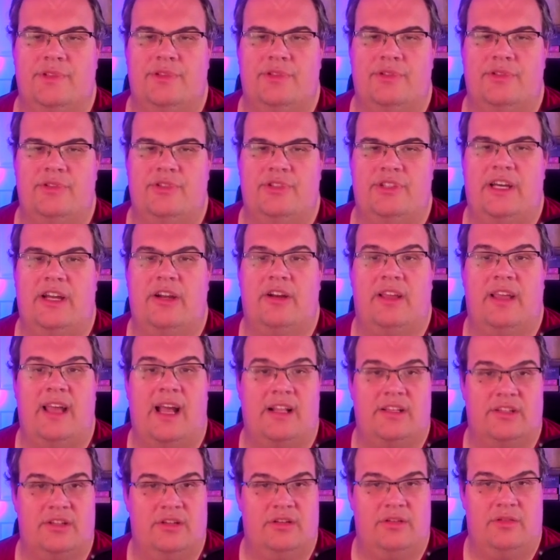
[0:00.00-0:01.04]

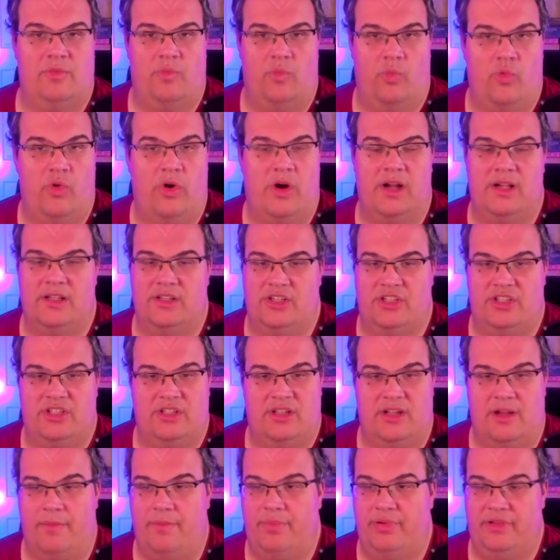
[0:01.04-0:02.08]
Shadowcat's one just
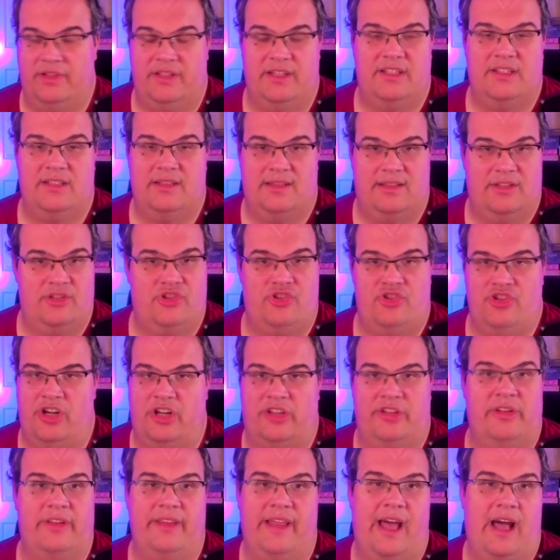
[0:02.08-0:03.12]
completely shut
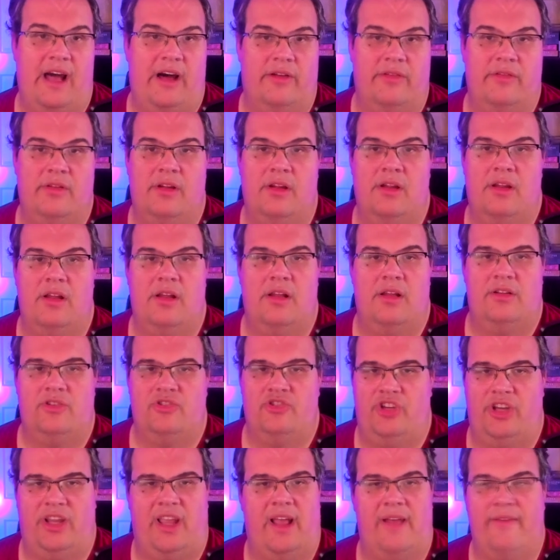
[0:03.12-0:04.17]
her down.
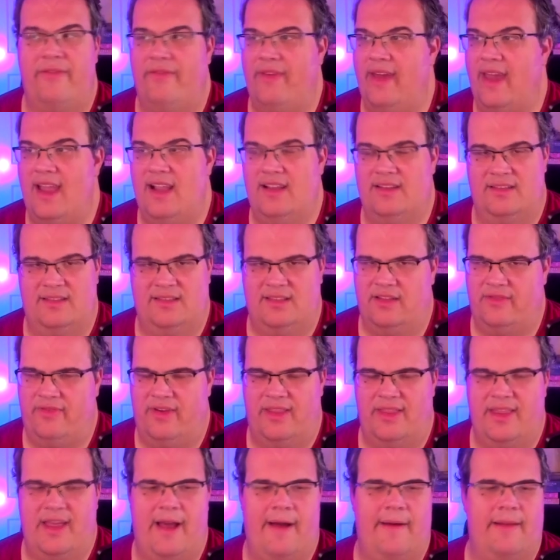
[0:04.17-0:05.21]
She can't phase and stuff like
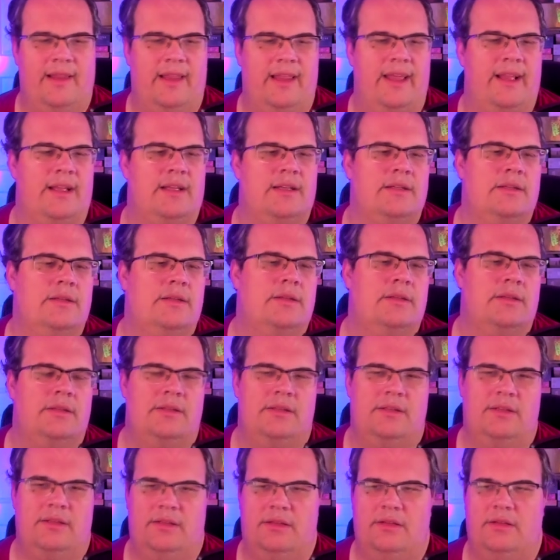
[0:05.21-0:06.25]
that. Like
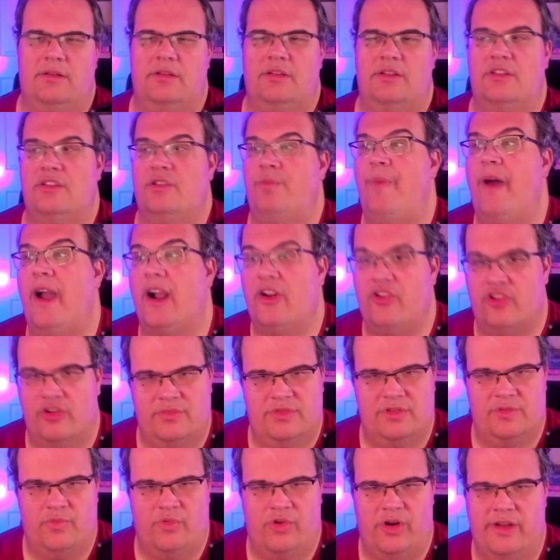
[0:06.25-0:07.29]

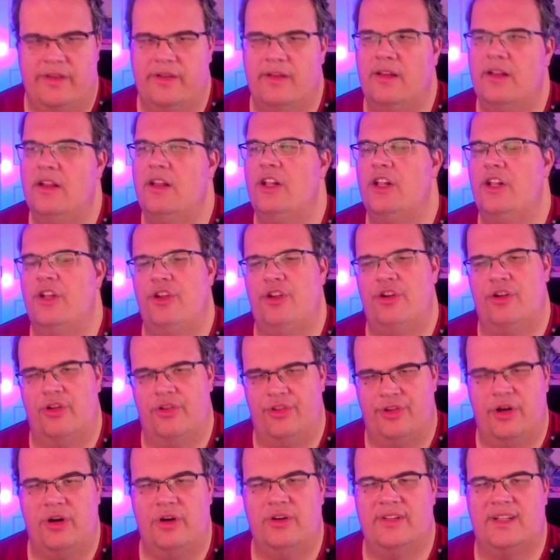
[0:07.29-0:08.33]
Spectrum's one, you know,
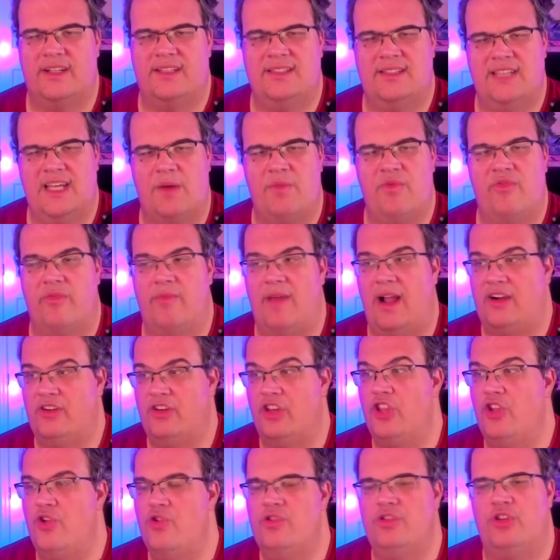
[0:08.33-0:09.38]
those that stop you from actually
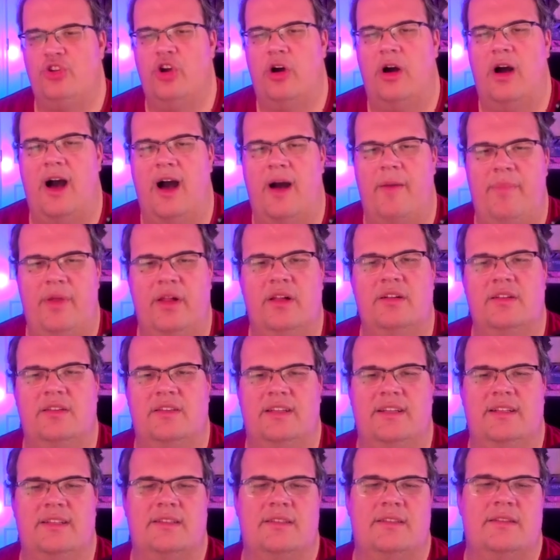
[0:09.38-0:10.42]
using your
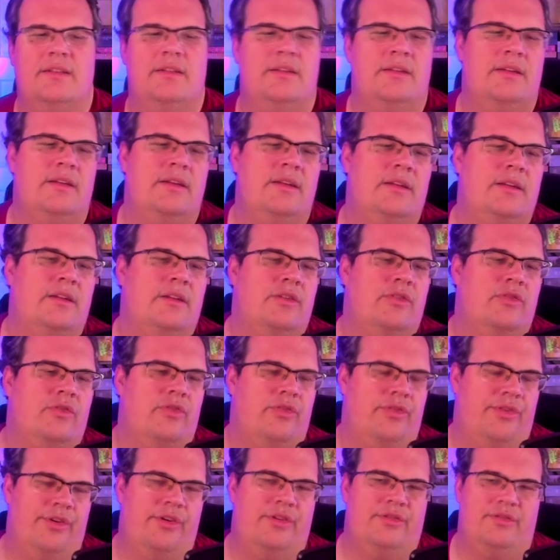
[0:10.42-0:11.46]
abilities.
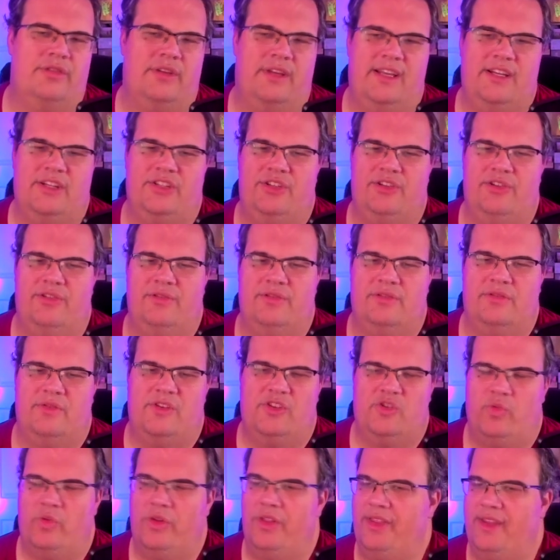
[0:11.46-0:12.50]
Those are issues.
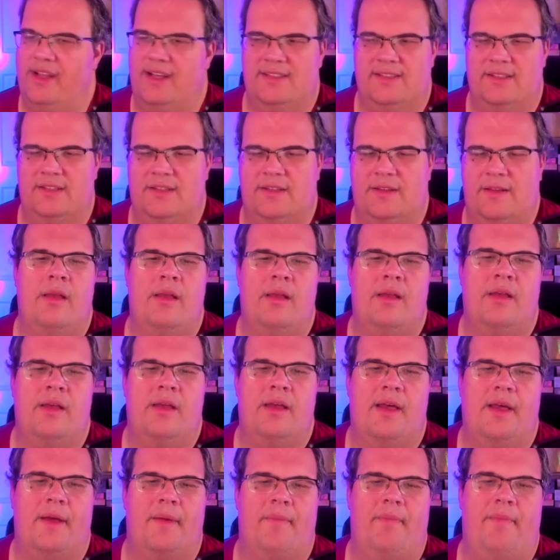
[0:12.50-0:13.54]
This one doesn't.
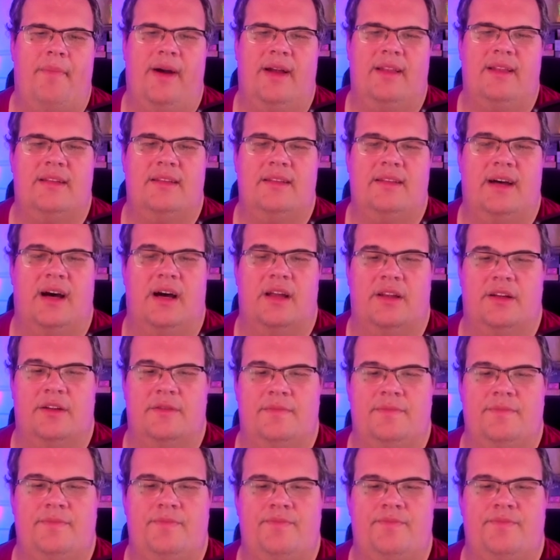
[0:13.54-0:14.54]
Belladonna.